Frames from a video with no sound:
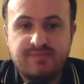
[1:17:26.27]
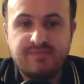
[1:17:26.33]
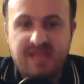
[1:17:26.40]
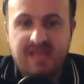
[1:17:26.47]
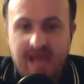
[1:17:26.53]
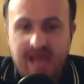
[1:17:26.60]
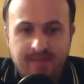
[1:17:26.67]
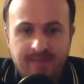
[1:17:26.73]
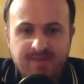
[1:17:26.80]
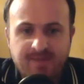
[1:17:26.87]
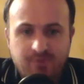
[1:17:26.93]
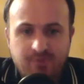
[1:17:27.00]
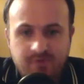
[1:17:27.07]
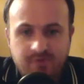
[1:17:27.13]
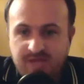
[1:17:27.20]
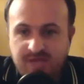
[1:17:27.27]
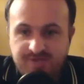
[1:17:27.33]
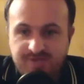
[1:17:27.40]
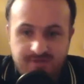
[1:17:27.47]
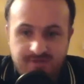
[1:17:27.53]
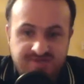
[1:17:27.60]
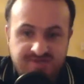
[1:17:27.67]
Yeah,
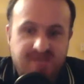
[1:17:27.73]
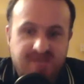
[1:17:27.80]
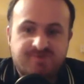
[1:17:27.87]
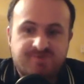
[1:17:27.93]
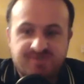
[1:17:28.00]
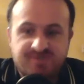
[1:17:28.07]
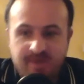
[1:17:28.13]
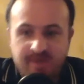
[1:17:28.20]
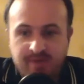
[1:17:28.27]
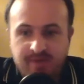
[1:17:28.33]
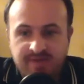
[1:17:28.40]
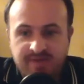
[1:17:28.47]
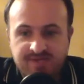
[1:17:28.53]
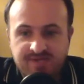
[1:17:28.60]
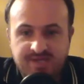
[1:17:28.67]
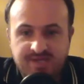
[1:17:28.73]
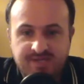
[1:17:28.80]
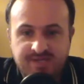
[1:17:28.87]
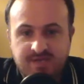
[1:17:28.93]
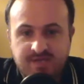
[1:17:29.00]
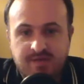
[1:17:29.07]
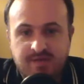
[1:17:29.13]
kids are obsessed with celebrity these
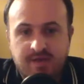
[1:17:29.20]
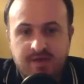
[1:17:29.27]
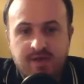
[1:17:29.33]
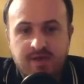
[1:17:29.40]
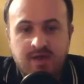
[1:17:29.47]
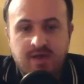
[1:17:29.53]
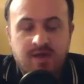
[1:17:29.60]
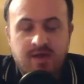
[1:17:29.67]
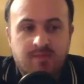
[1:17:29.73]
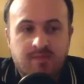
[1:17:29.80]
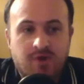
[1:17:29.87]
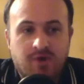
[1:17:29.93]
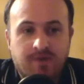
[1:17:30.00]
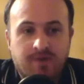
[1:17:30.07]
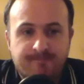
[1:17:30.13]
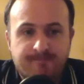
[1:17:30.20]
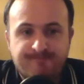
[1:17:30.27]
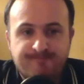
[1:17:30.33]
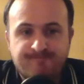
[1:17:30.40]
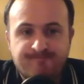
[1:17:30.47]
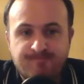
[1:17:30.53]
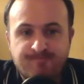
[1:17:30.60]
days, are they? But
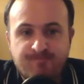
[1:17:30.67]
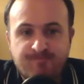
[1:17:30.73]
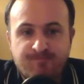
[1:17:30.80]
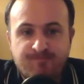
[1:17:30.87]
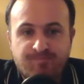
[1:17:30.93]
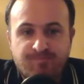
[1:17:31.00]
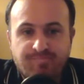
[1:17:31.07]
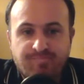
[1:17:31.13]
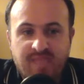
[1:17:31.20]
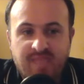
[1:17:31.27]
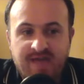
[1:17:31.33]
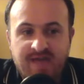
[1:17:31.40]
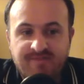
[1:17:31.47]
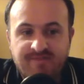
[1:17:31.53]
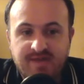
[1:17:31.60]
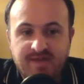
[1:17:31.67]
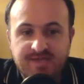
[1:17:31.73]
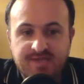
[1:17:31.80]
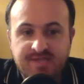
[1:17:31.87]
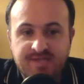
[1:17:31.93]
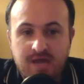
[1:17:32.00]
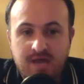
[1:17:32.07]
I think
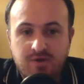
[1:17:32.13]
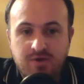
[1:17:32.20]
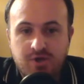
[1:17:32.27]
it's now,